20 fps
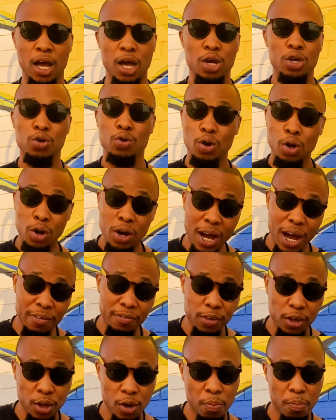you look
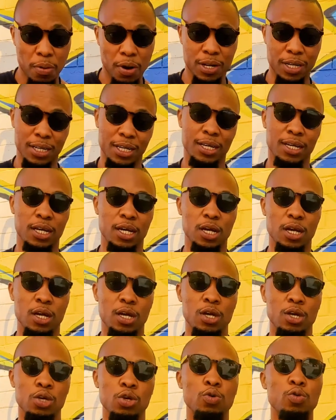after your body,
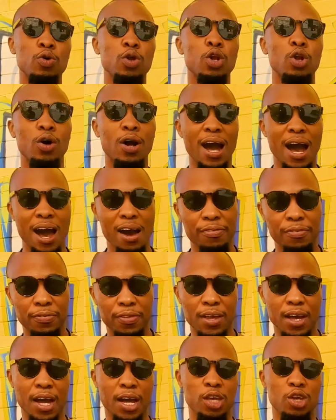you will look
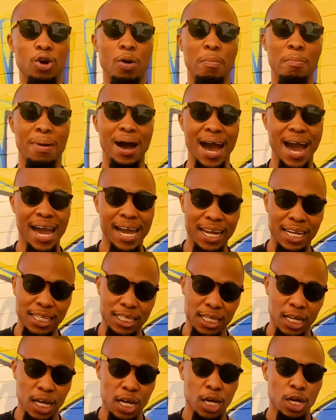after your
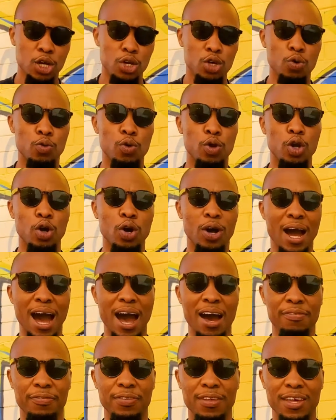mind, you will look
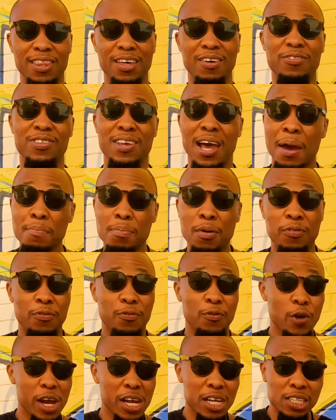after the type of
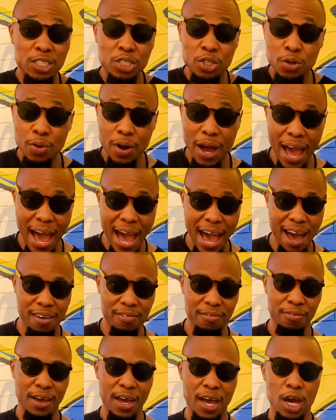friends you
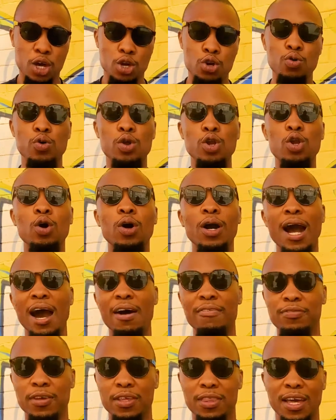have, you will look
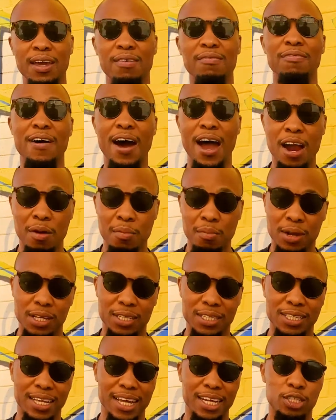after the
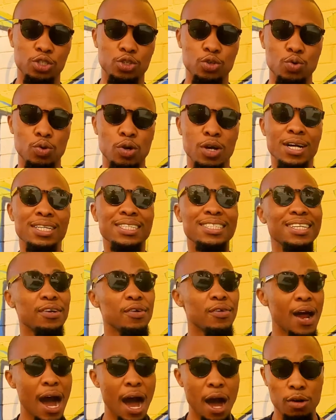environment that you
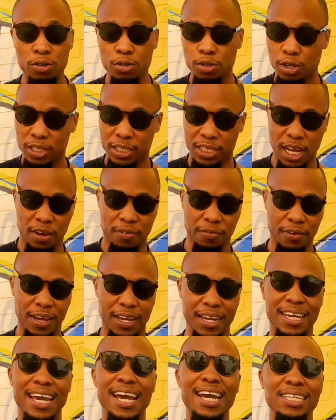surround yourself in.
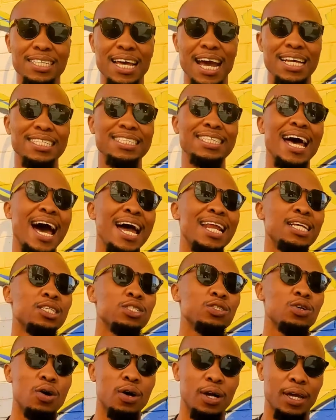Yes, asqali
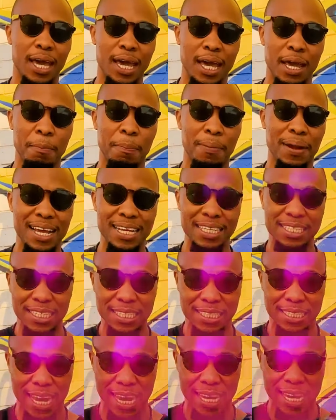sonke in places that